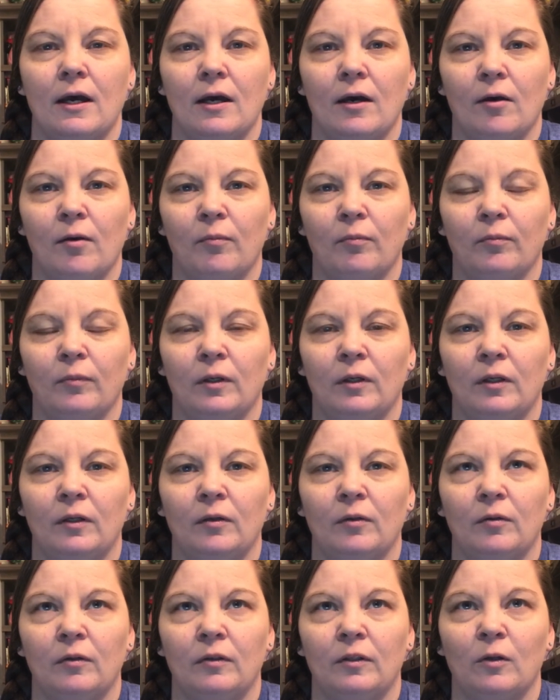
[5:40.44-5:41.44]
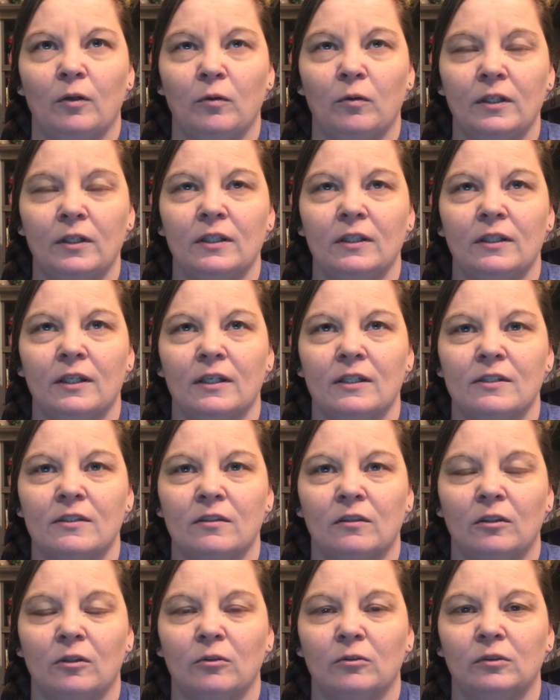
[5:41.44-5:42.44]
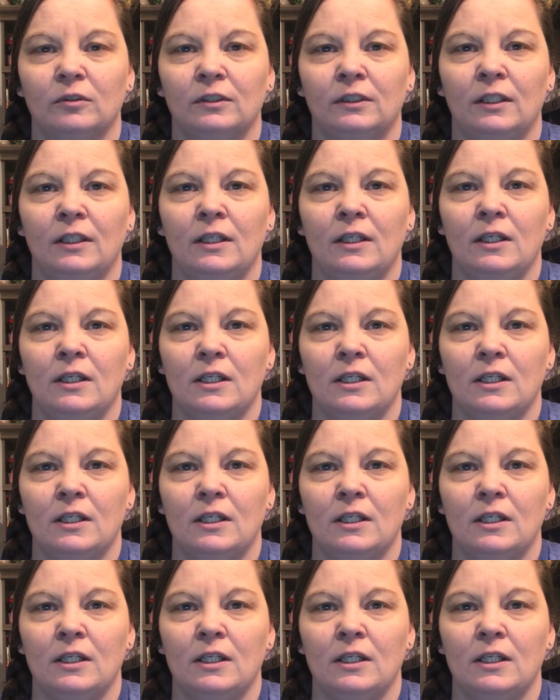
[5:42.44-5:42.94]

The only thing that is closed